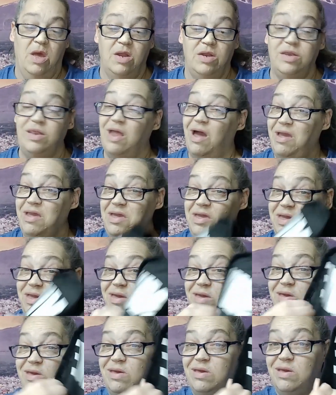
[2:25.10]

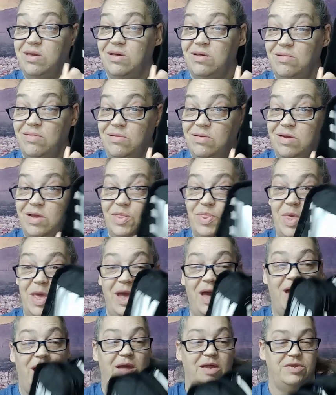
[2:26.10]
Nike. Look at
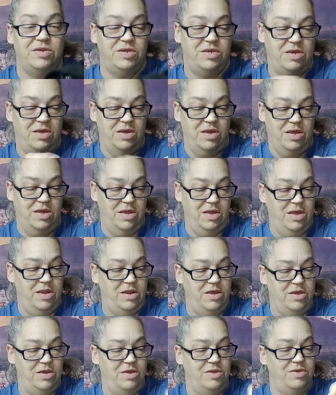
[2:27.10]
that. And
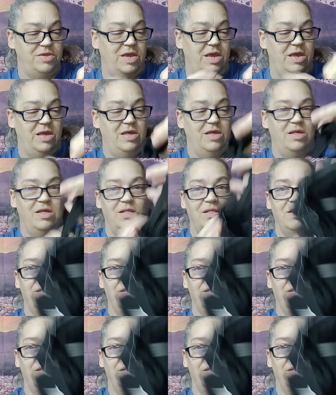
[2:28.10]
it is a